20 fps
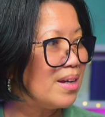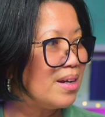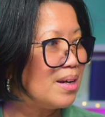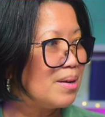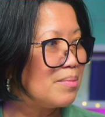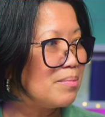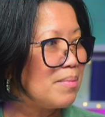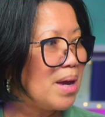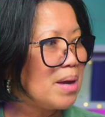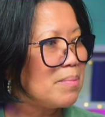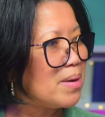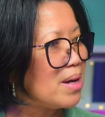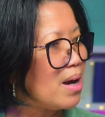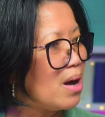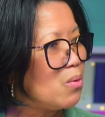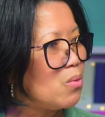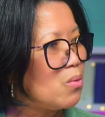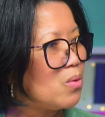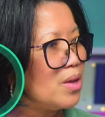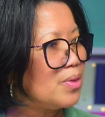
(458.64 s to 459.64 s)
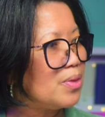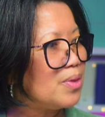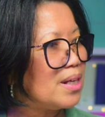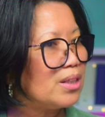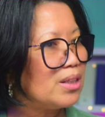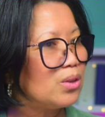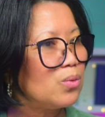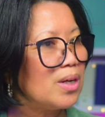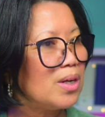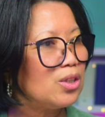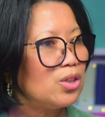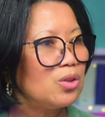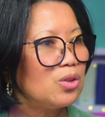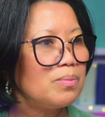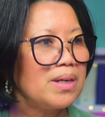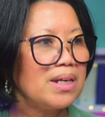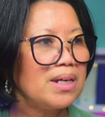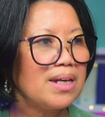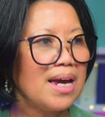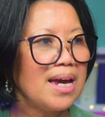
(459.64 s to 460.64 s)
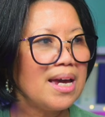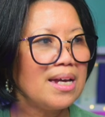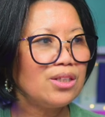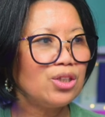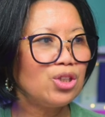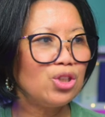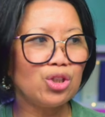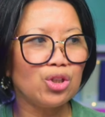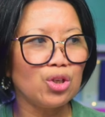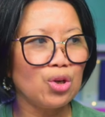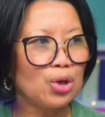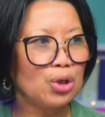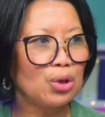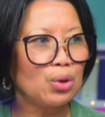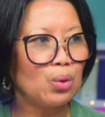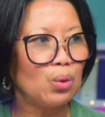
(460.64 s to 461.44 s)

Maybe I want this one to be a circle.